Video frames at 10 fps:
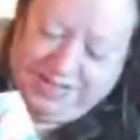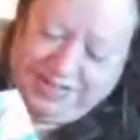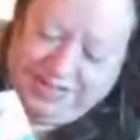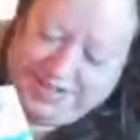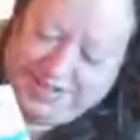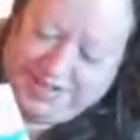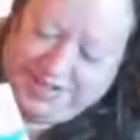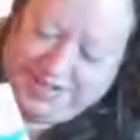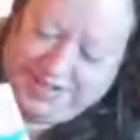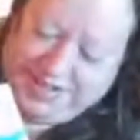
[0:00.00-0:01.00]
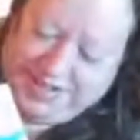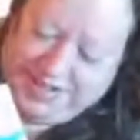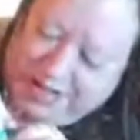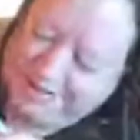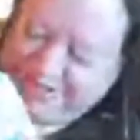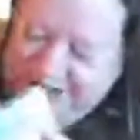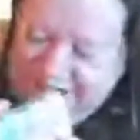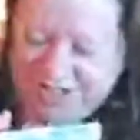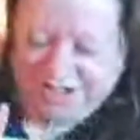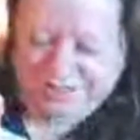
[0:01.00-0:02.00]
what I did was I
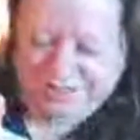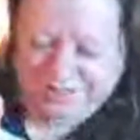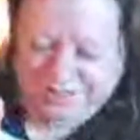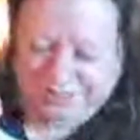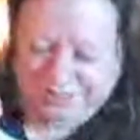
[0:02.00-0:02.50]
designed her.